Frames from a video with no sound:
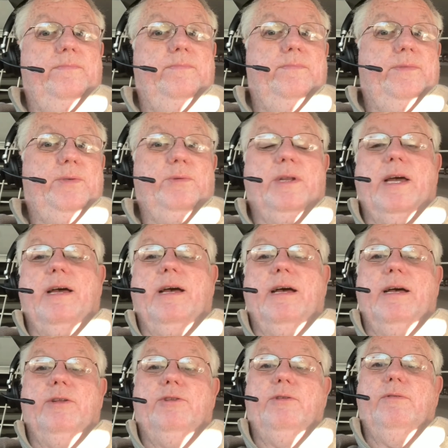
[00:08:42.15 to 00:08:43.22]
to
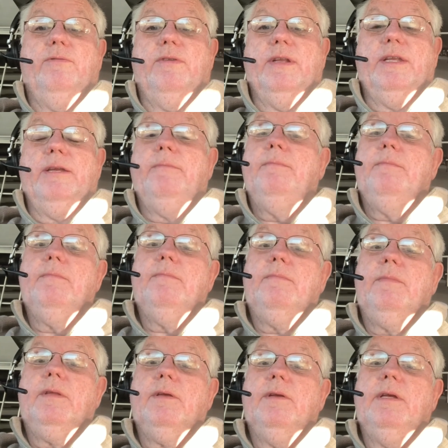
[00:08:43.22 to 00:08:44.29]
$2.50
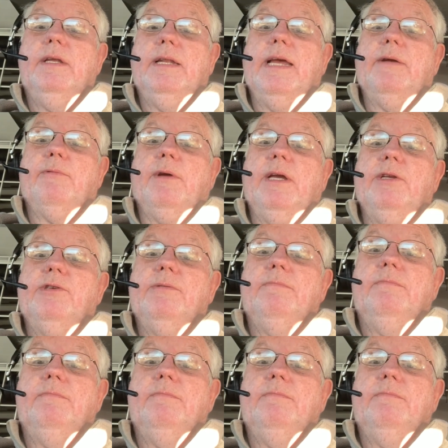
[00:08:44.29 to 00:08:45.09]
in that range.